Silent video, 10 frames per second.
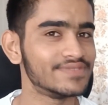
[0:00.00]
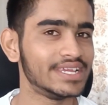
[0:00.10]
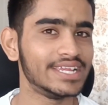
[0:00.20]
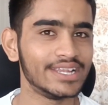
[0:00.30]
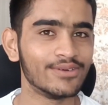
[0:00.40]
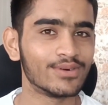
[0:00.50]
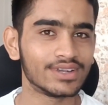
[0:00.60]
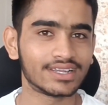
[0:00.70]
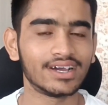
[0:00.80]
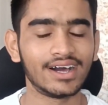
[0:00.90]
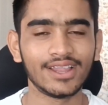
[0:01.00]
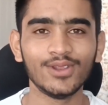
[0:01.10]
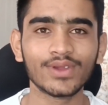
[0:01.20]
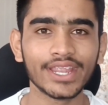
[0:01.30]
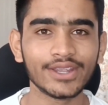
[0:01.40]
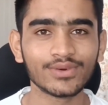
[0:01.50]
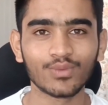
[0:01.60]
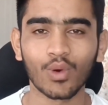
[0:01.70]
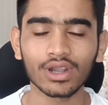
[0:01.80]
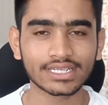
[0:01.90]
We don't look into
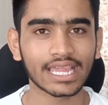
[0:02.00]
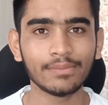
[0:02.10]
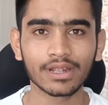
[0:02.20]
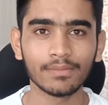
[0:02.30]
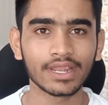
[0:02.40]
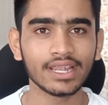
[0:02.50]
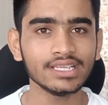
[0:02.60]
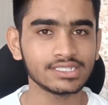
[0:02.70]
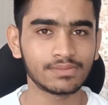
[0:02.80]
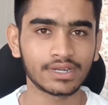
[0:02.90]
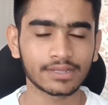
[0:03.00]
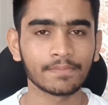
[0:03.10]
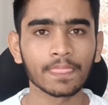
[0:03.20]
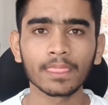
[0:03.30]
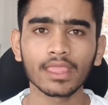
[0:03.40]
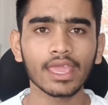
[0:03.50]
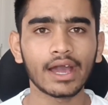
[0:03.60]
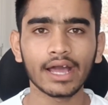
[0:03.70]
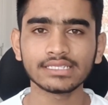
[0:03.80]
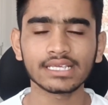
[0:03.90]
what time it will be released, but
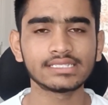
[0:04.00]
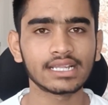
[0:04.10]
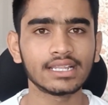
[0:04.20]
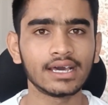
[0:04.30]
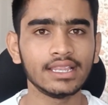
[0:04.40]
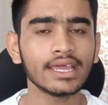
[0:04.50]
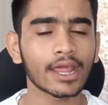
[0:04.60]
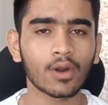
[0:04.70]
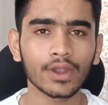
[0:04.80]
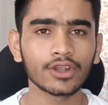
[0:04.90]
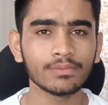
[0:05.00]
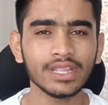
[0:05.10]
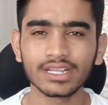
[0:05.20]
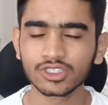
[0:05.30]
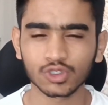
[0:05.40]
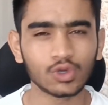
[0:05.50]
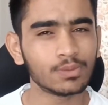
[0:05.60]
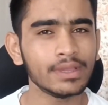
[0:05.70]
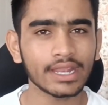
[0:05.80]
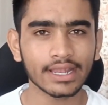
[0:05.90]
yeah, as I said earlier, according to me, it should
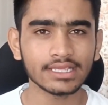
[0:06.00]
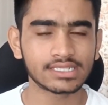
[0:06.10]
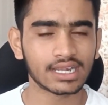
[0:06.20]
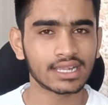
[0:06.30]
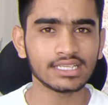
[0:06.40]
be released at